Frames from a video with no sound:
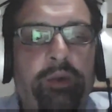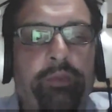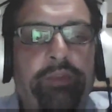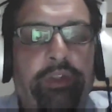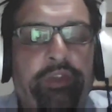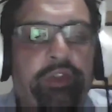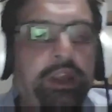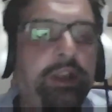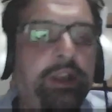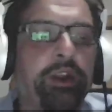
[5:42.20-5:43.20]
The
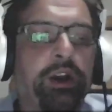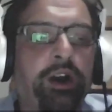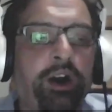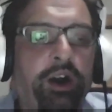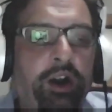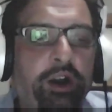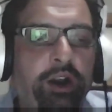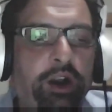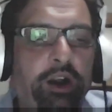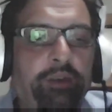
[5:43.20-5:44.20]
thing that
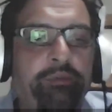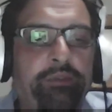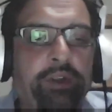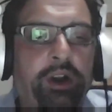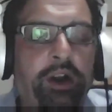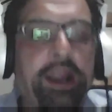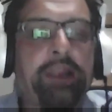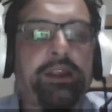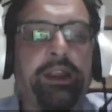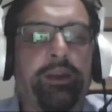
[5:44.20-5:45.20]
I
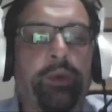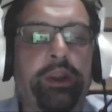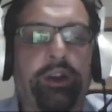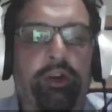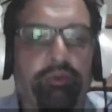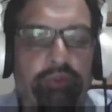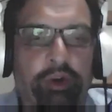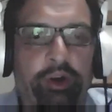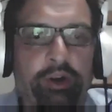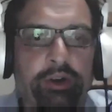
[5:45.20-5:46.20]
think we got
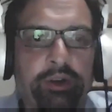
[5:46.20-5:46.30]
wrong,